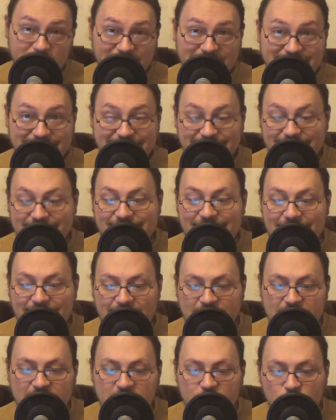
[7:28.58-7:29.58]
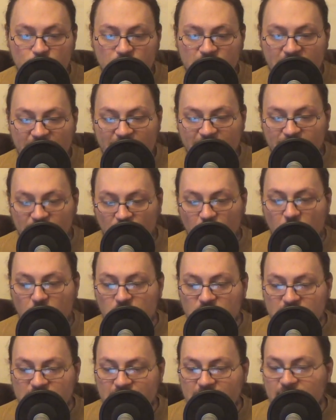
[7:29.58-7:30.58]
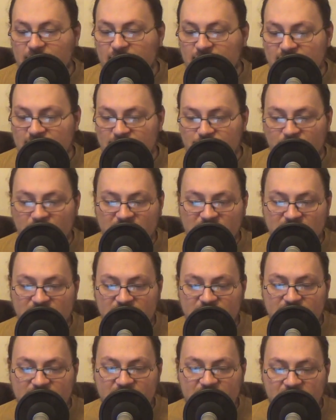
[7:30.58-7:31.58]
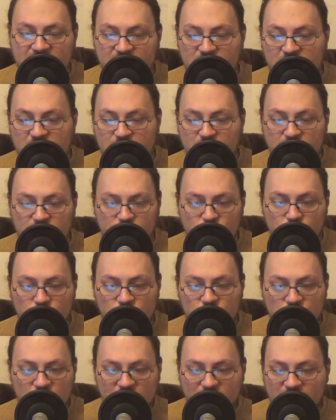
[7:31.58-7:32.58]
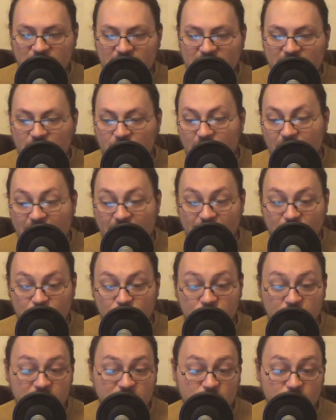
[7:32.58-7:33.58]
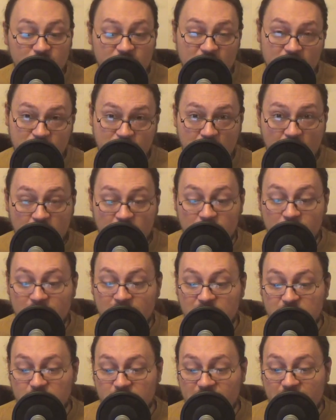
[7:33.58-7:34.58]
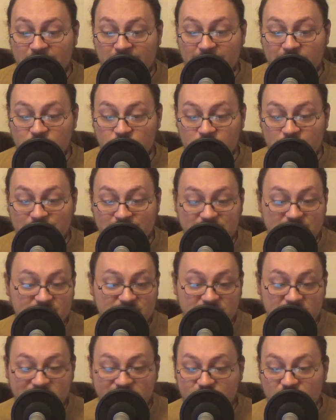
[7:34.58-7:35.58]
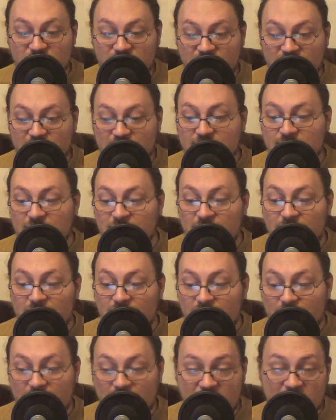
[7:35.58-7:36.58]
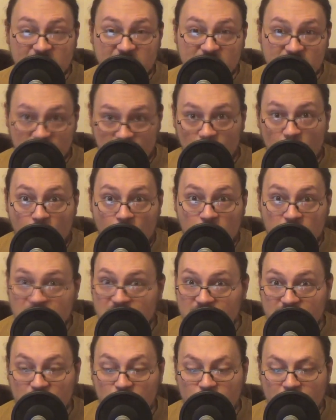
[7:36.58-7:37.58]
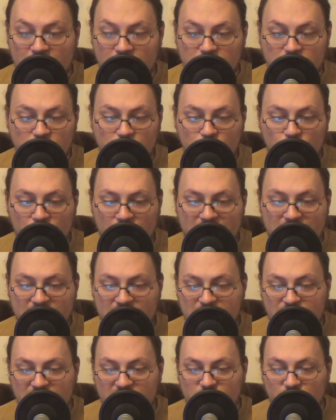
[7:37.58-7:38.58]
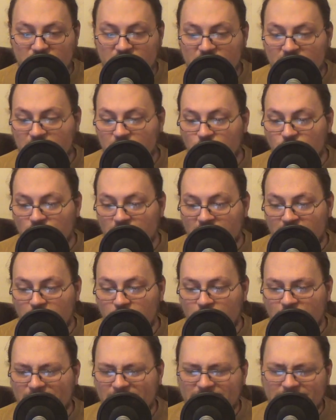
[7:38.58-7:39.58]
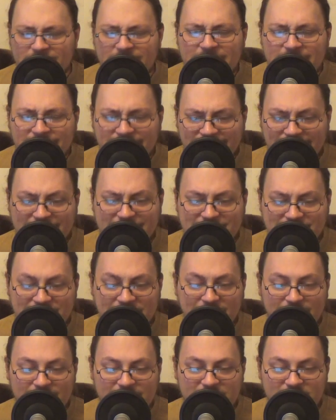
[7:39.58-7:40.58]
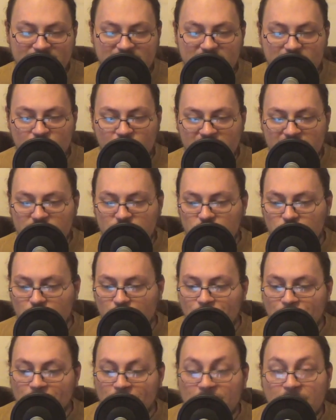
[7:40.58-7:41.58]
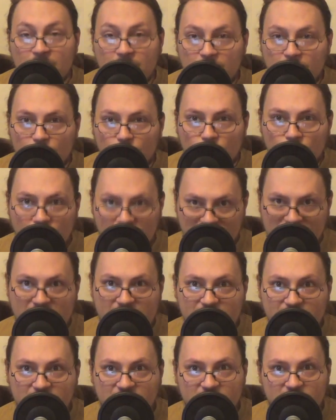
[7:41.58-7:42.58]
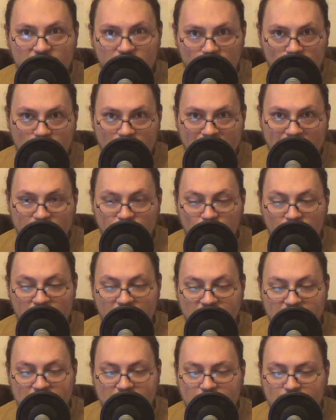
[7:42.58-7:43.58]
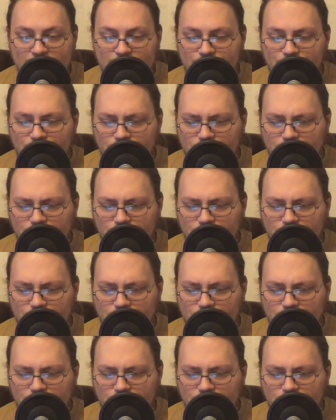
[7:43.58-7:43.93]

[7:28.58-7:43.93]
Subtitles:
mental sanity would have lost and thus mentally sane people should shift their effort to the parliamentary election since the presidency is lost no matter who wins between Macron and Le Pen, that still leaves the question. What if Le Pen wins?